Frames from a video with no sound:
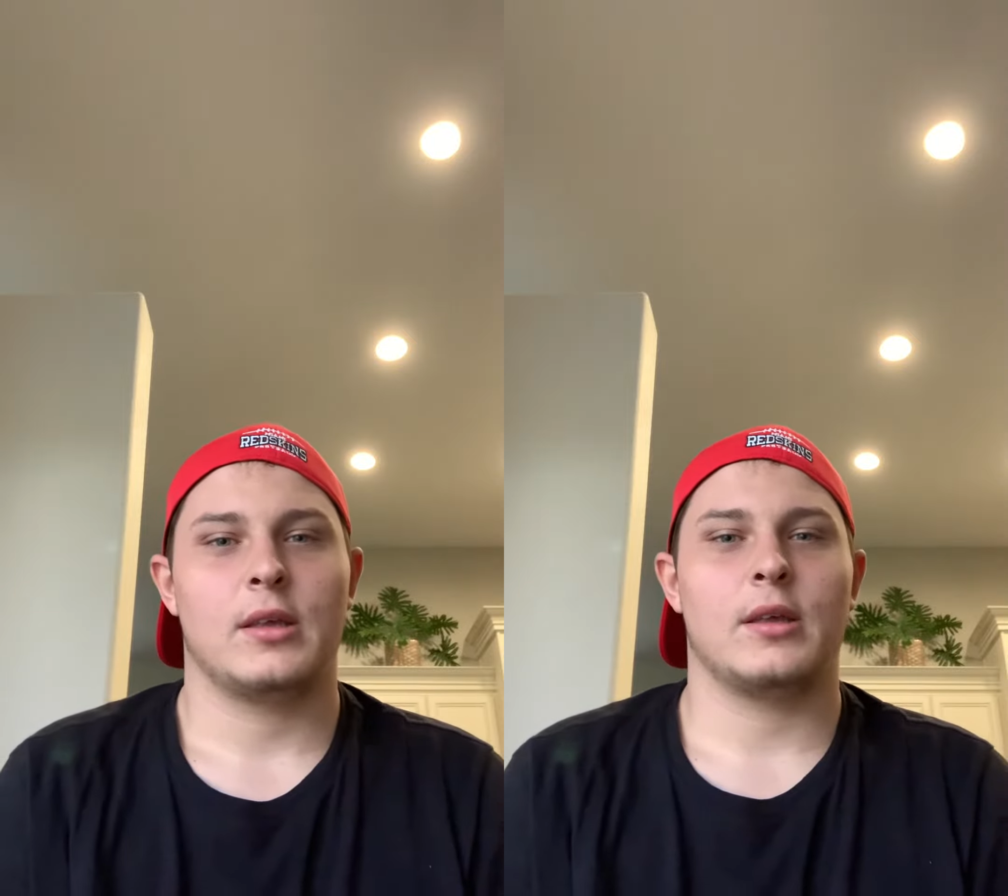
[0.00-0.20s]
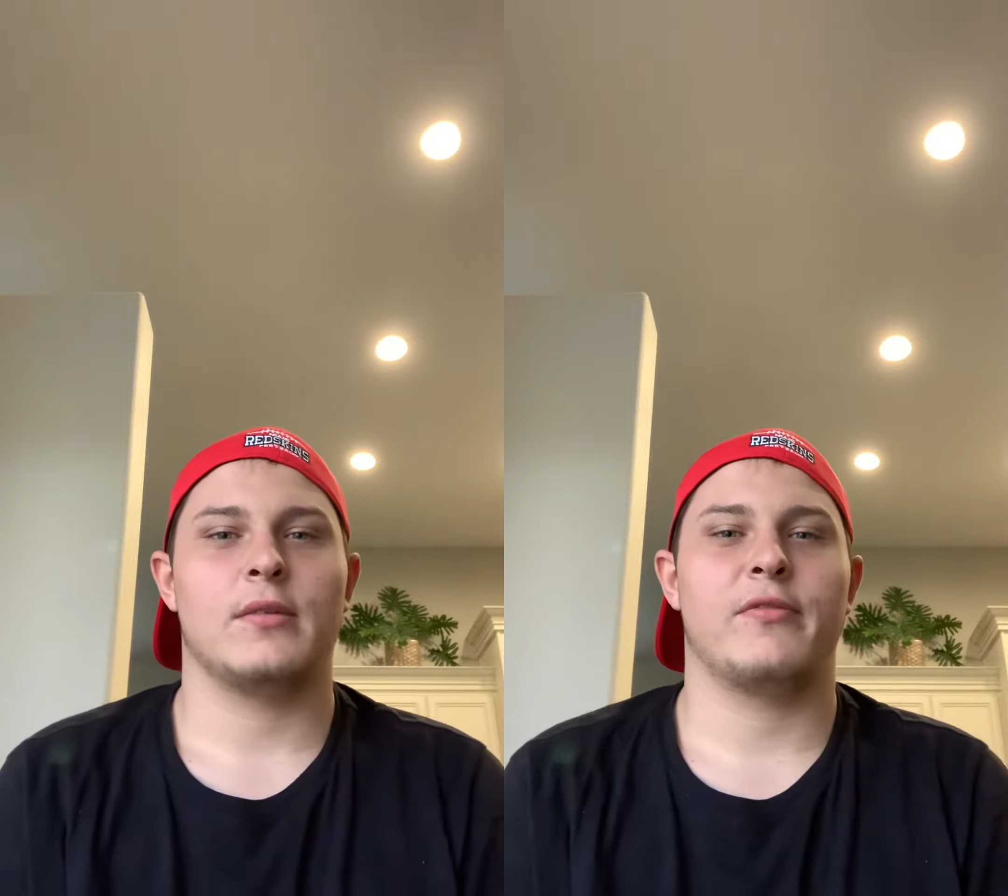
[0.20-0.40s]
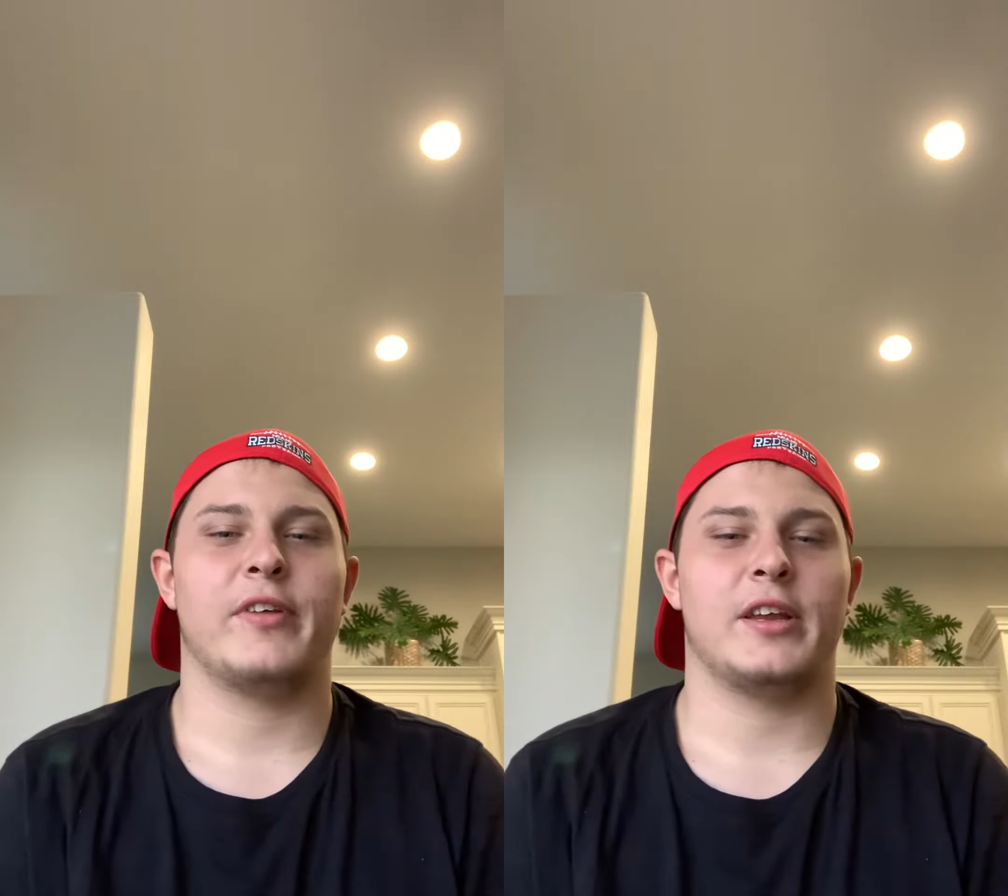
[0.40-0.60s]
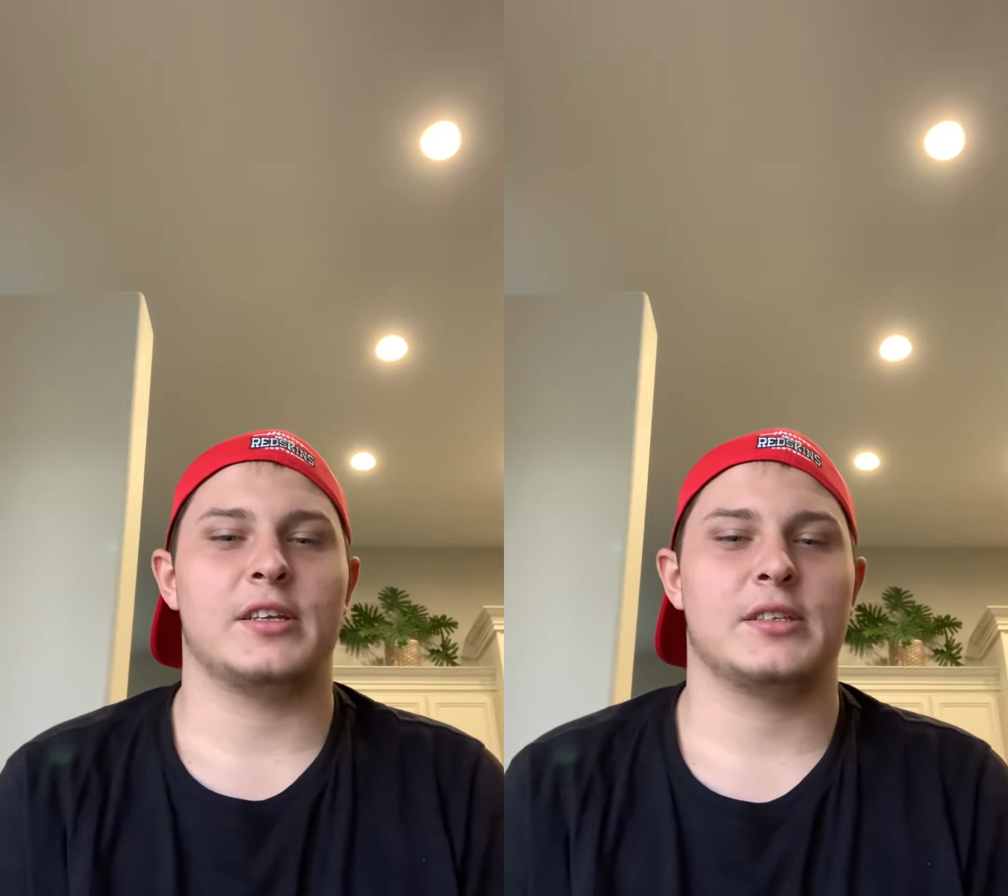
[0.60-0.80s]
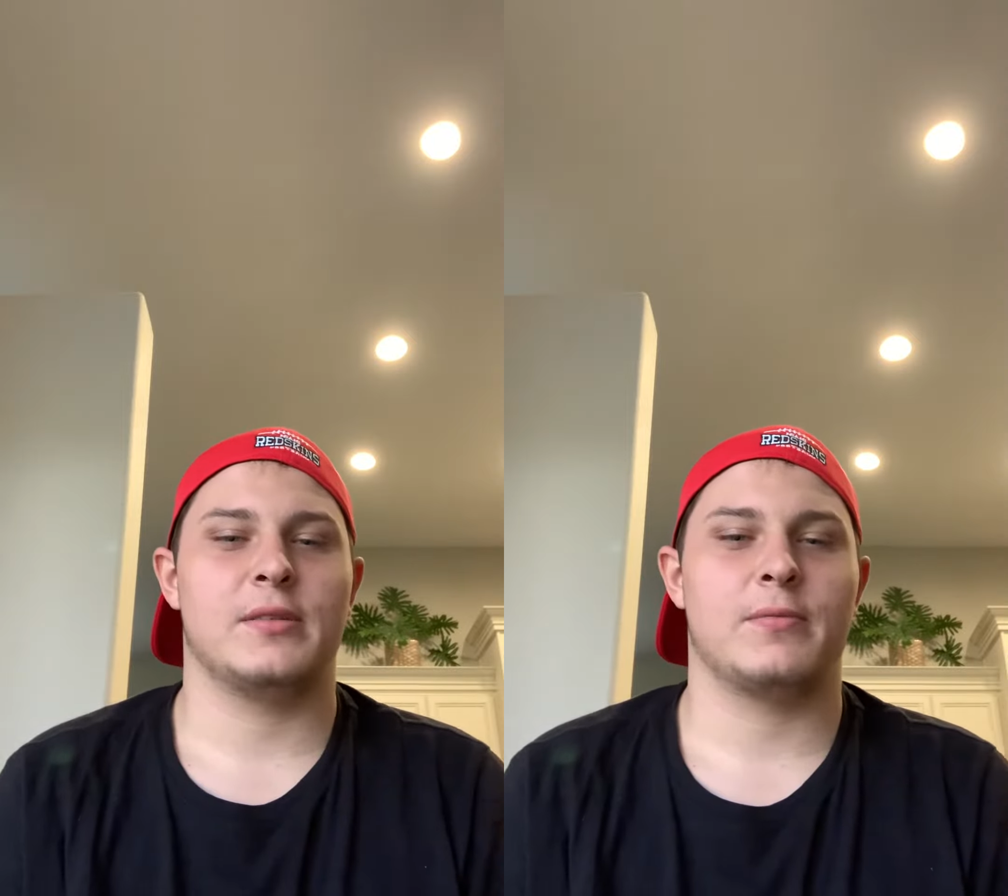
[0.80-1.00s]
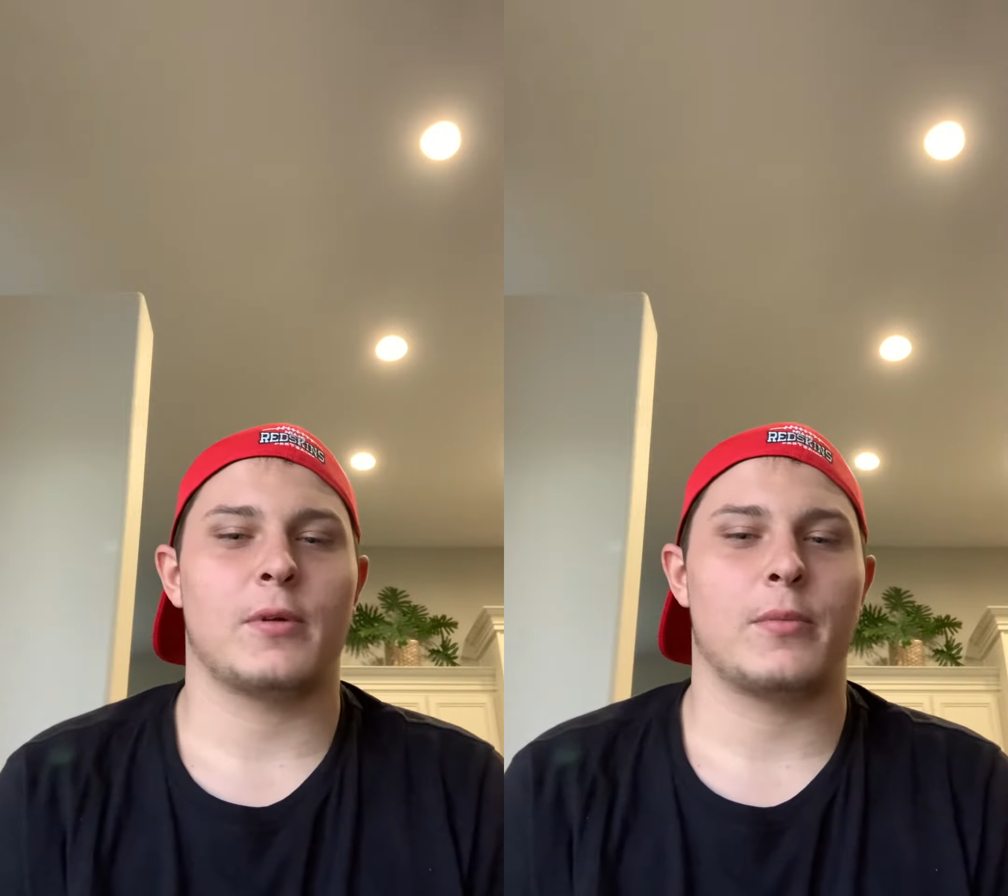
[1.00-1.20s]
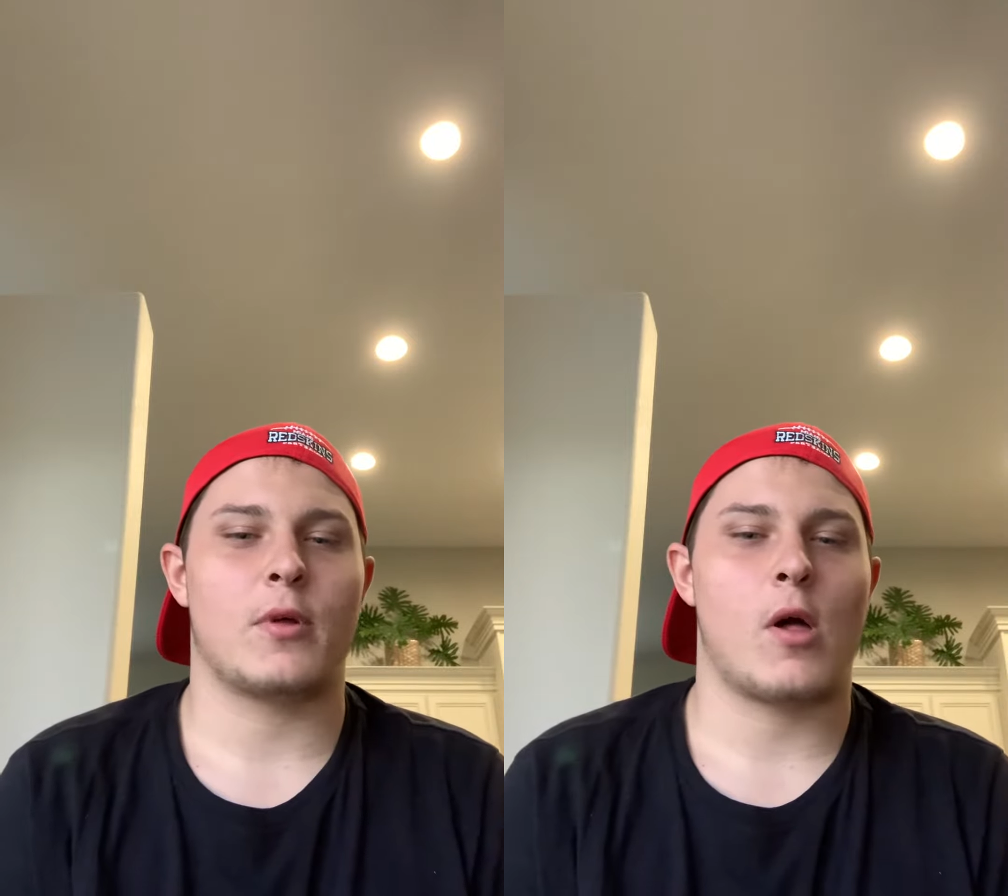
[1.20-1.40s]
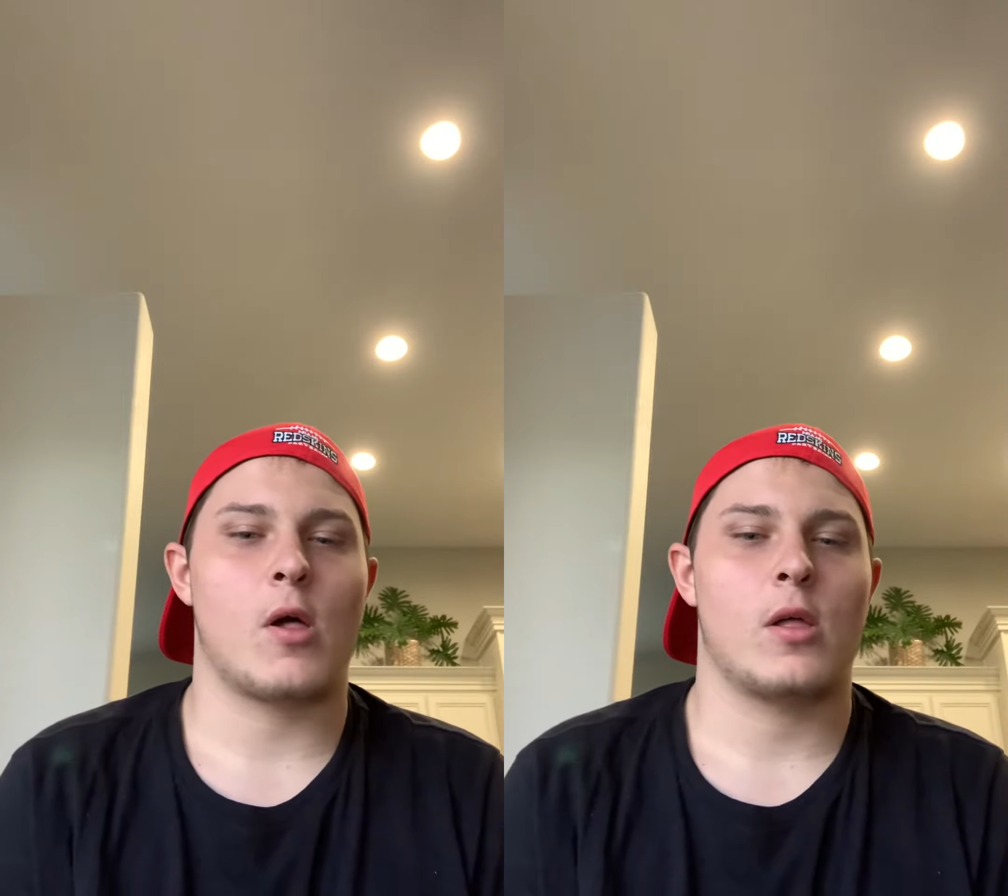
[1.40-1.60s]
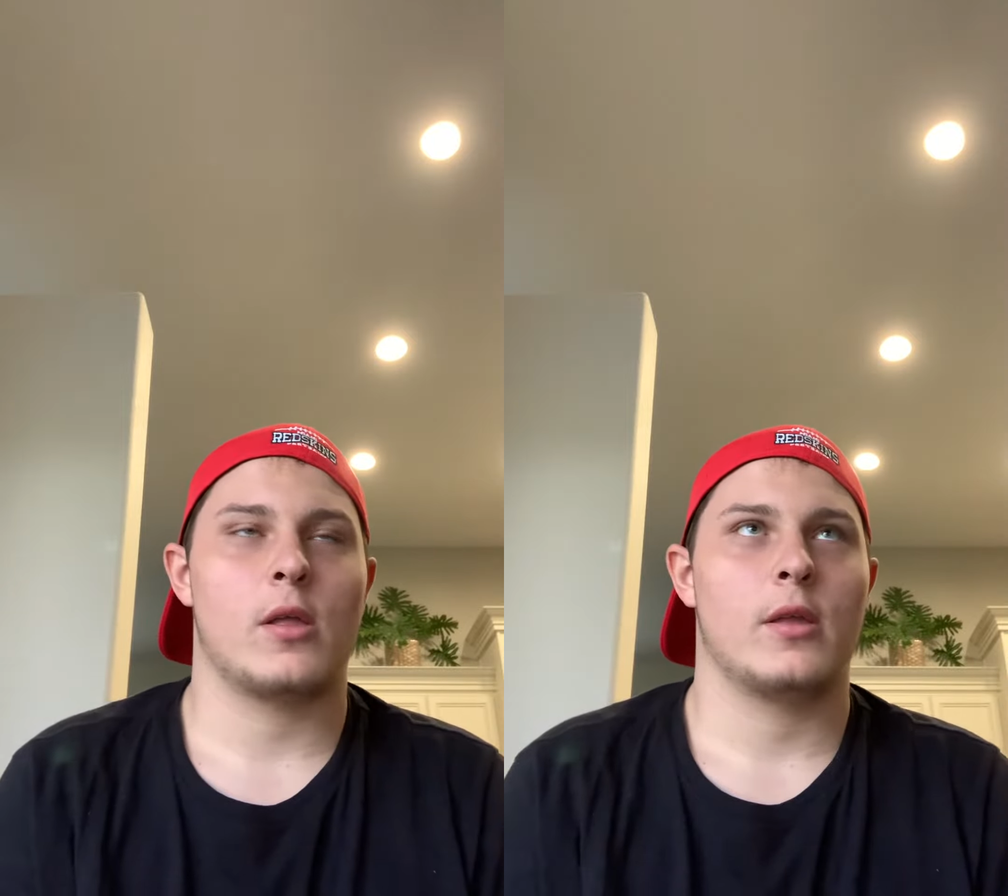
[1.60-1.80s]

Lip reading: of fantasy football.